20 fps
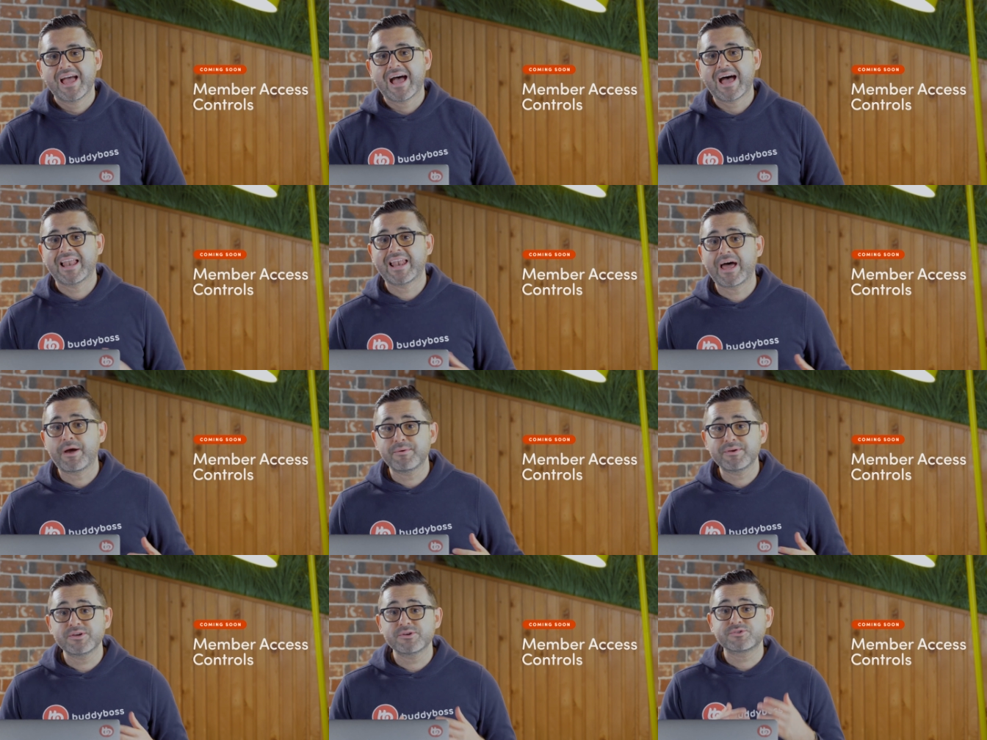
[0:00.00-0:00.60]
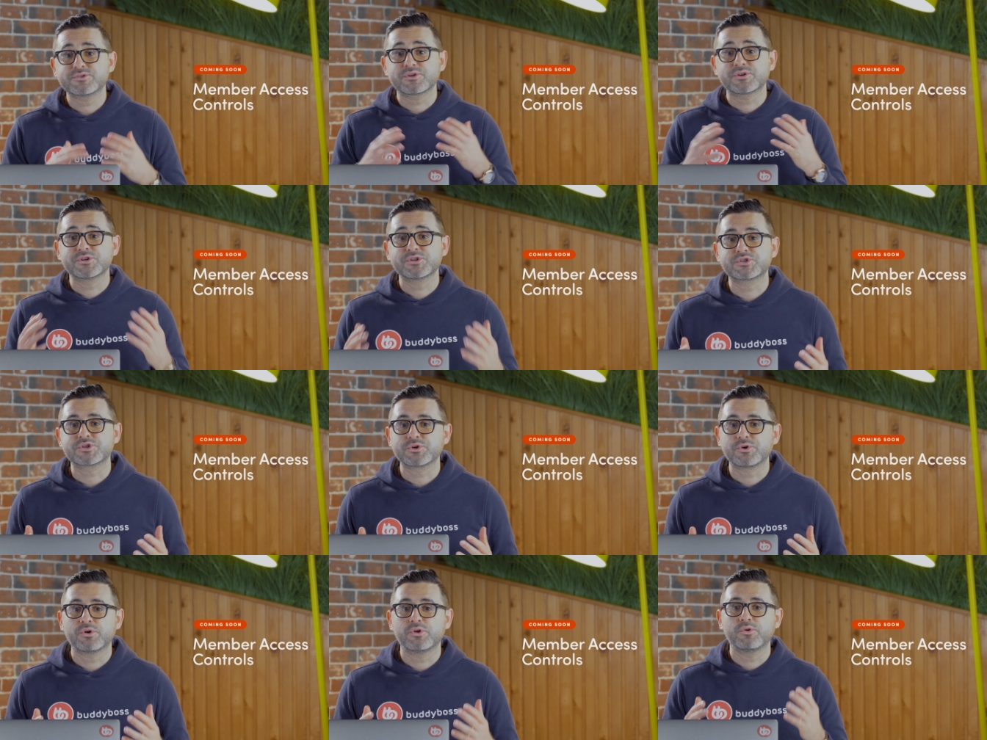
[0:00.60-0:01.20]
allowing you to
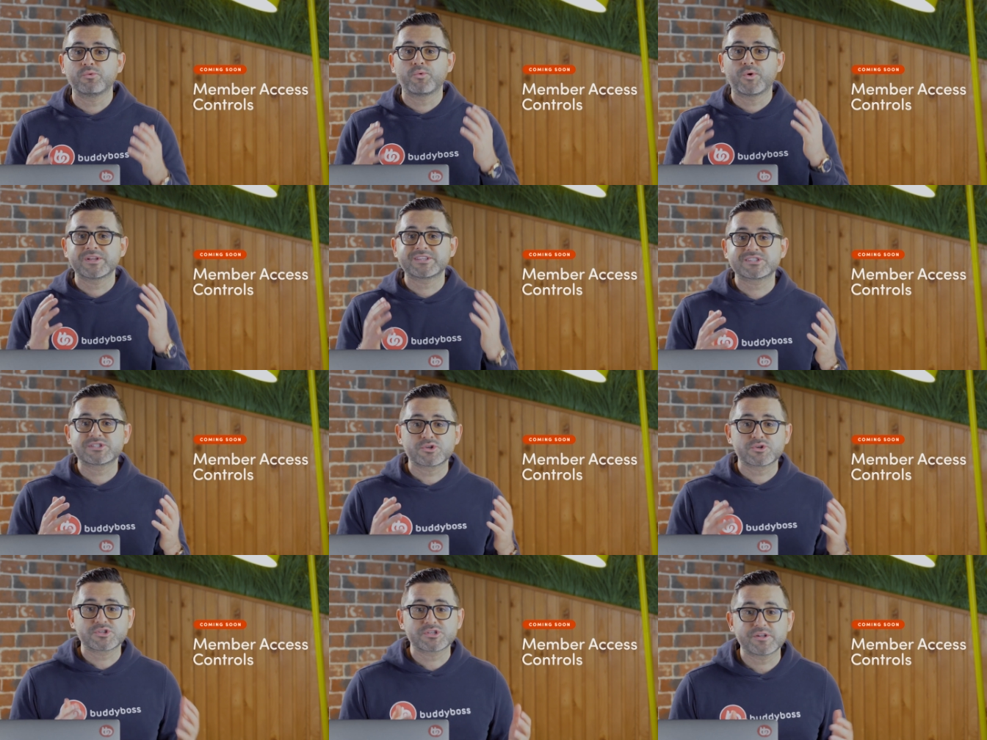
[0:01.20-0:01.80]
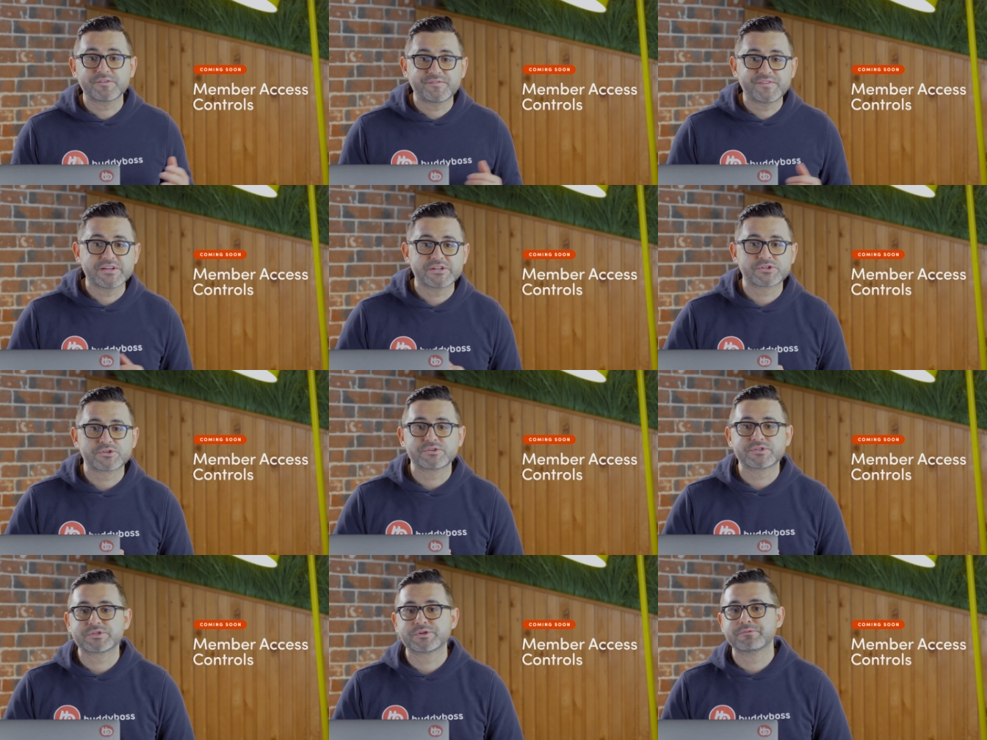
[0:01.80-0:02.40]
control what social
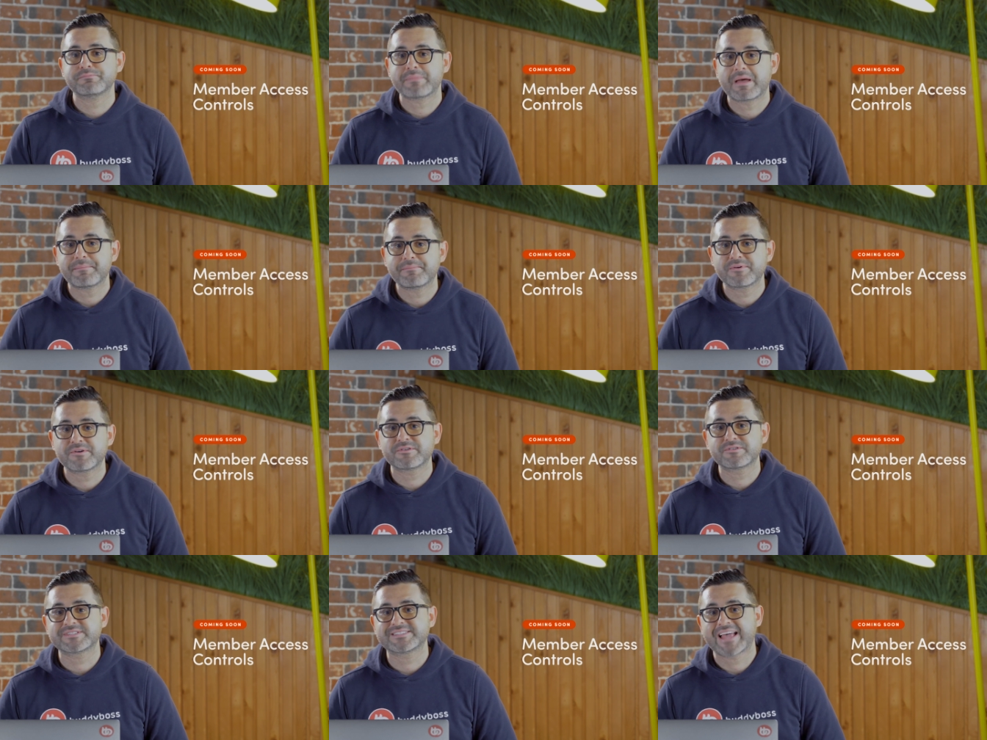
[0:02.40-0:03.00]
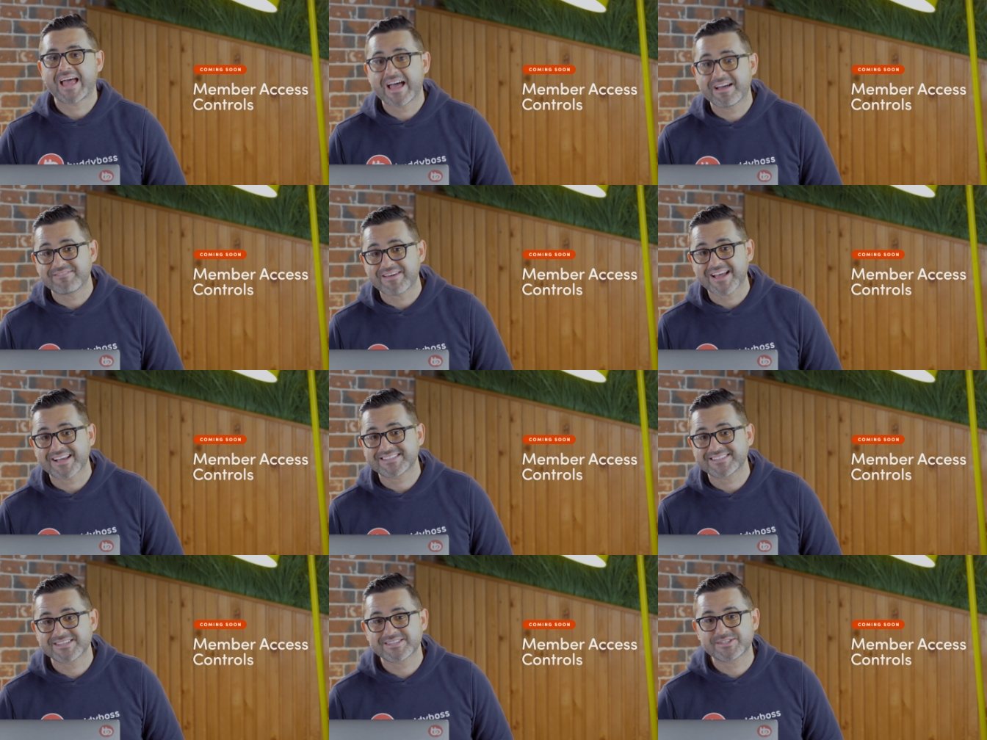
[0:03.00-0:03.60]
features your members have
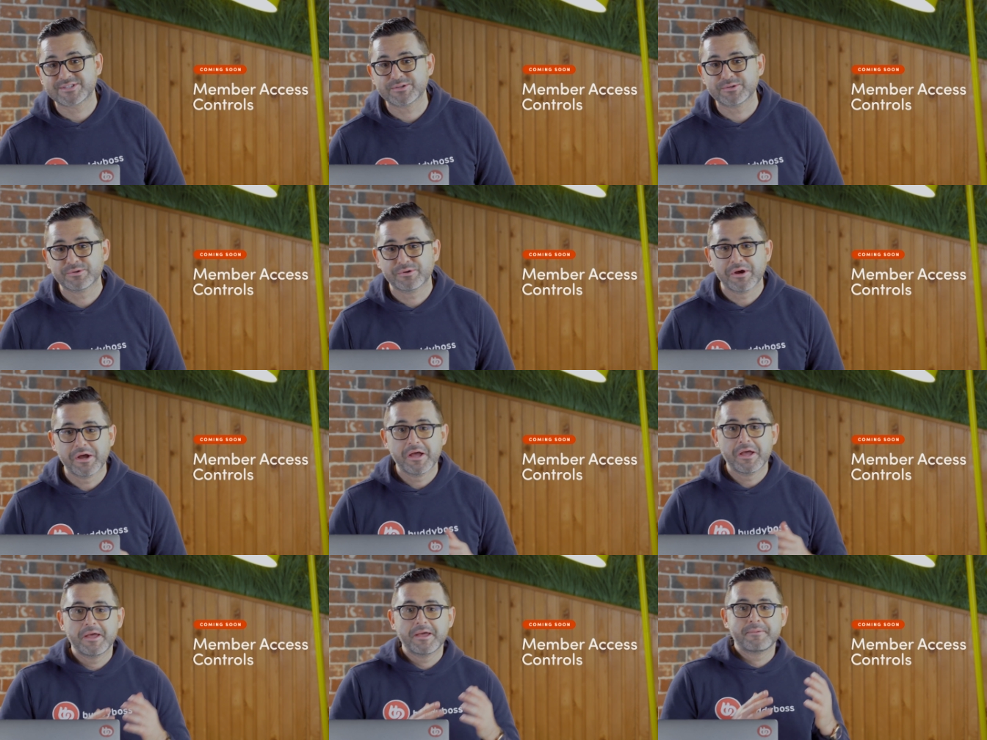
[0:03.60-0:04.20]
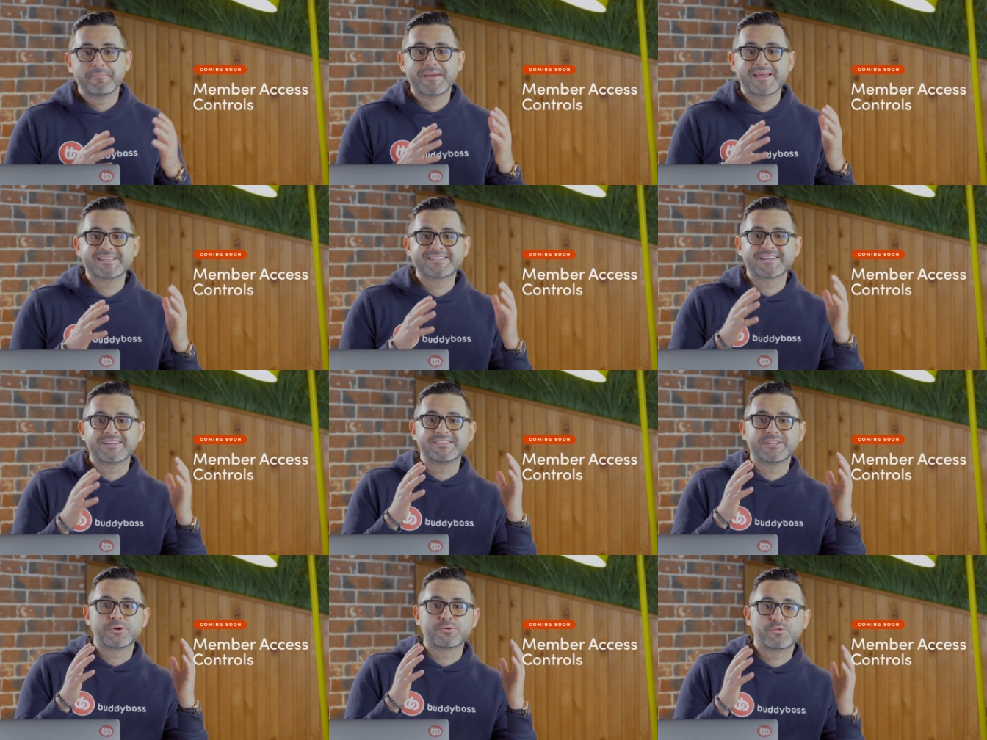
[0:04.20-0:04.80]
access to based
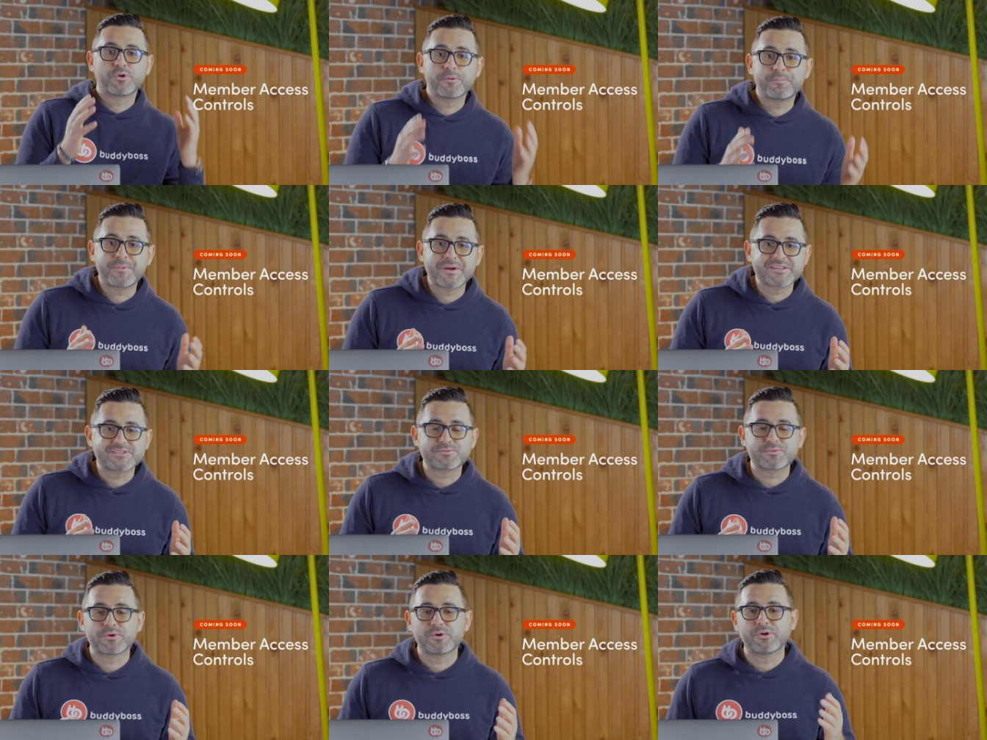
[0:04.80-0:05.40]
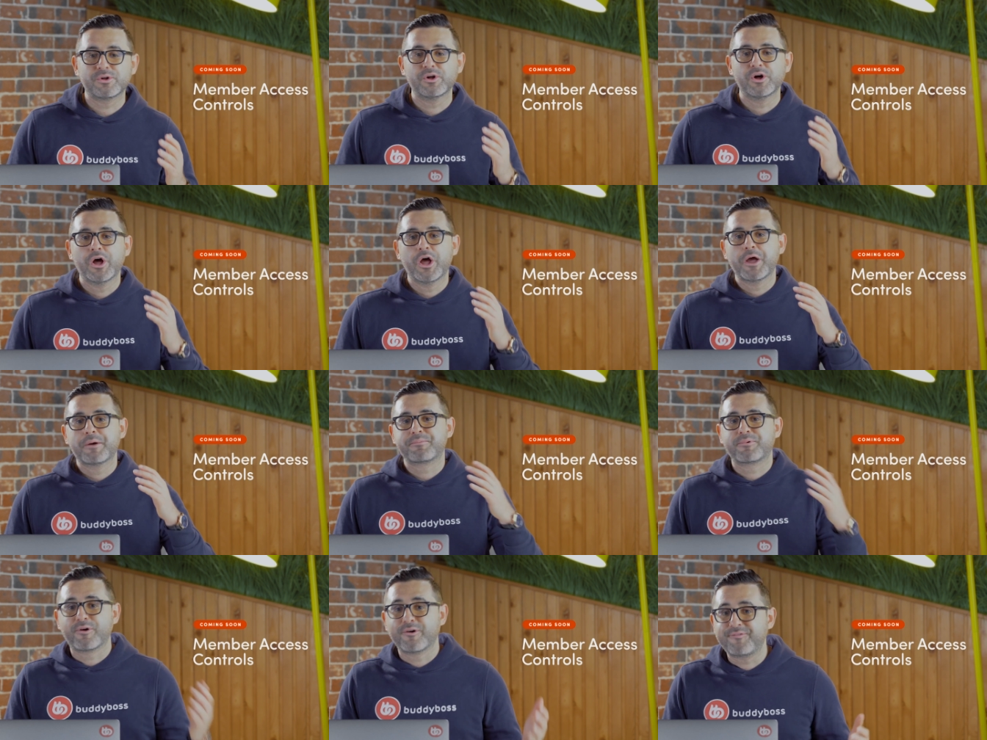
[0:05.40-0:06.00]
on their WordPress
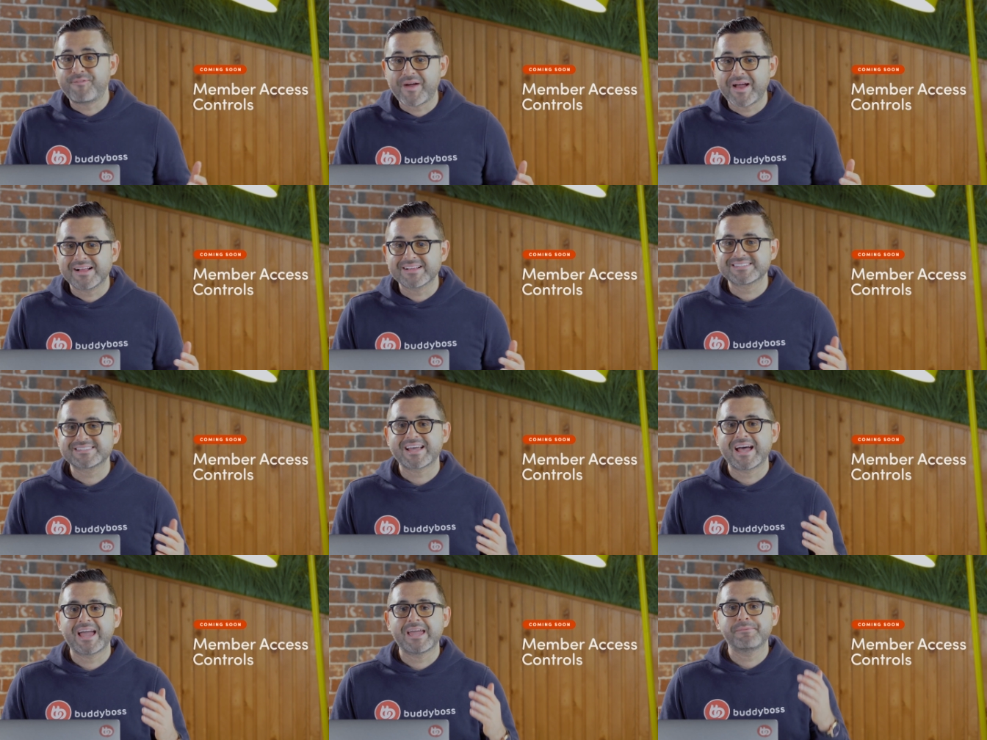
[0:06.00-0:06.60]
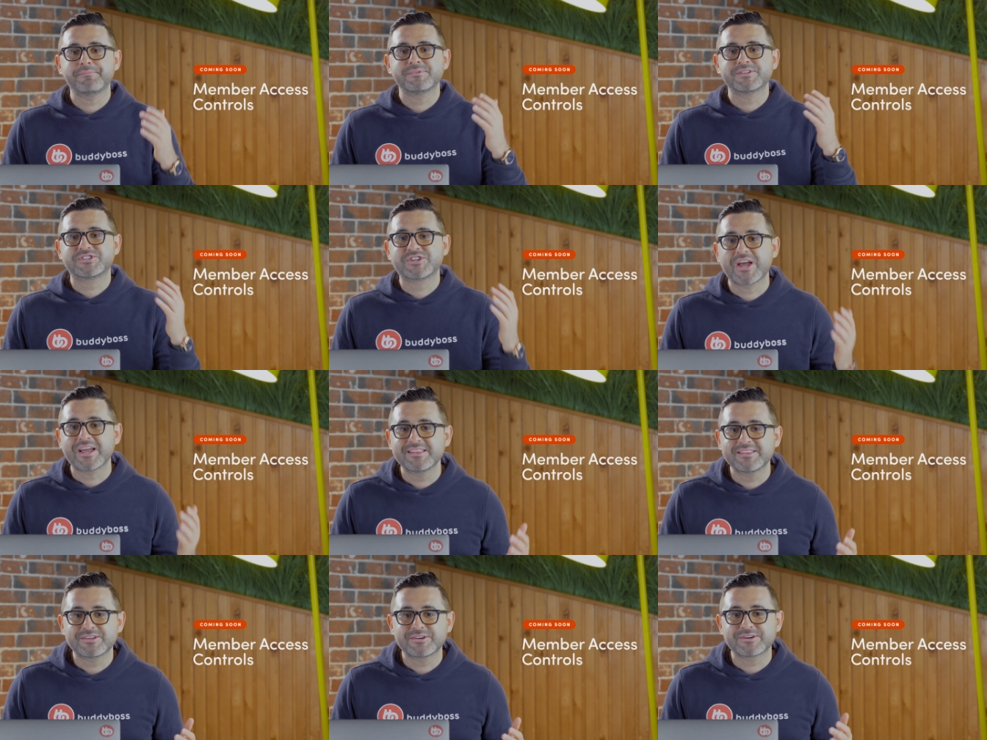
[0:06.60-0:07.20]
role, profile type,
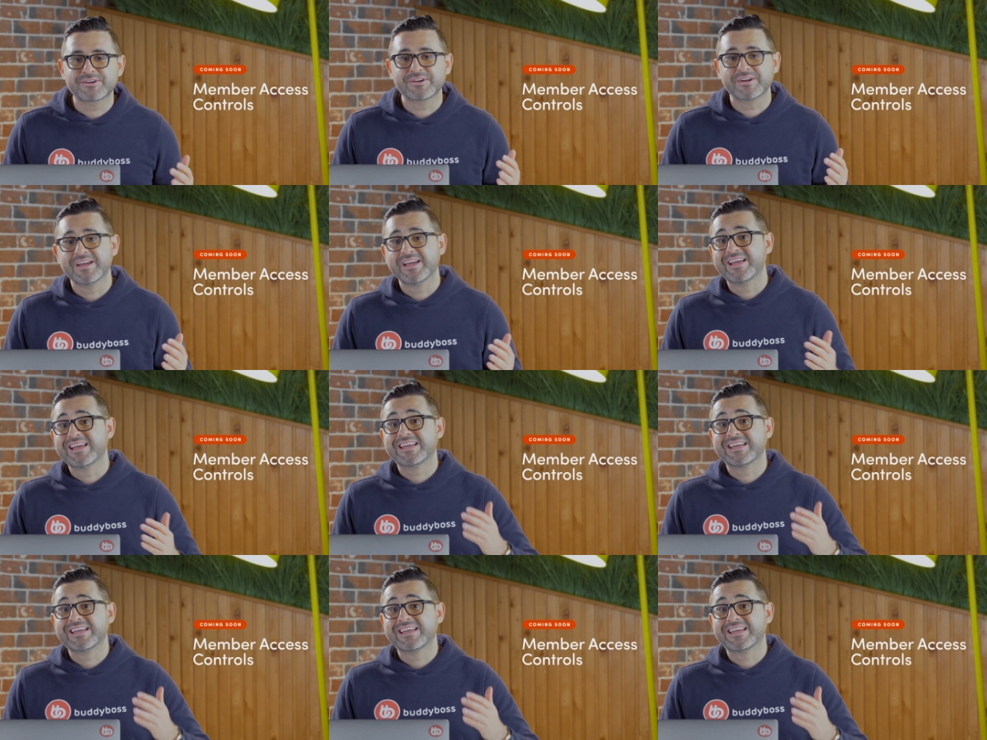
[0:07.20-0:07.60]
gender,